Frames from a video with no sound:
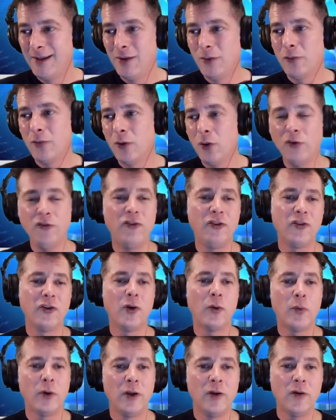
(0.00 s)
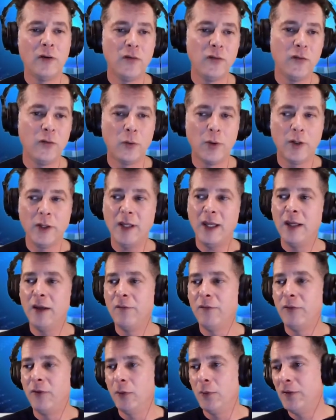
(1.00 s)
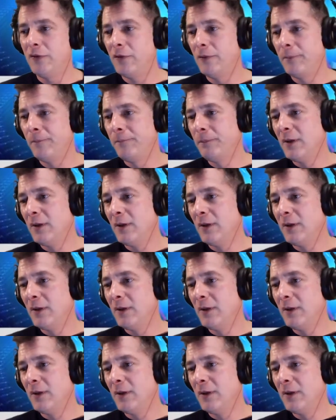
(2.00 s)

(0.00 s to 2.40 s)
course she's going to run into Stewart. He had influence.